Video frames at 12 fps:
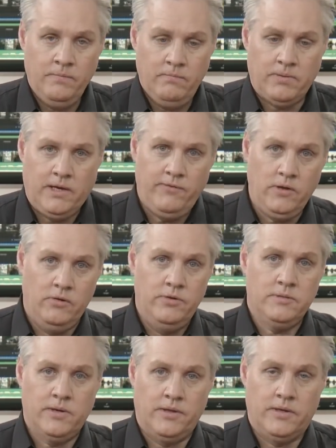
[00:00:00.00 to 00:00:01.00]
But if you
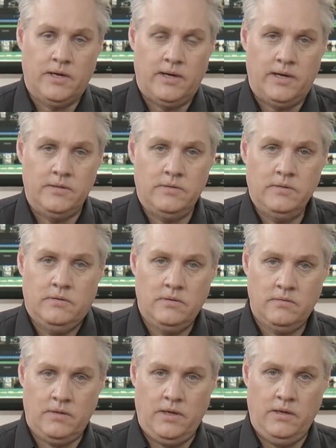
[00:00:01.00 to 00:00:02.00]
lose one of the cards,
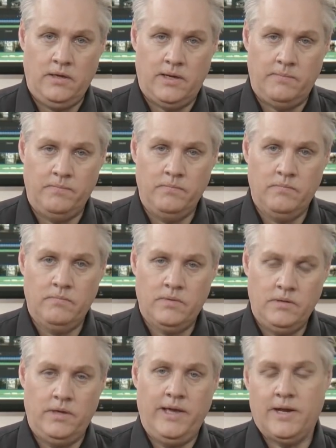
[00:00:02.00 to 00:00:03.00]

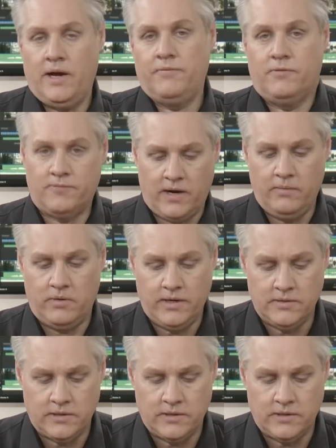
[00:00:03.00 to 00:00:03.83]
you get half the frame rate.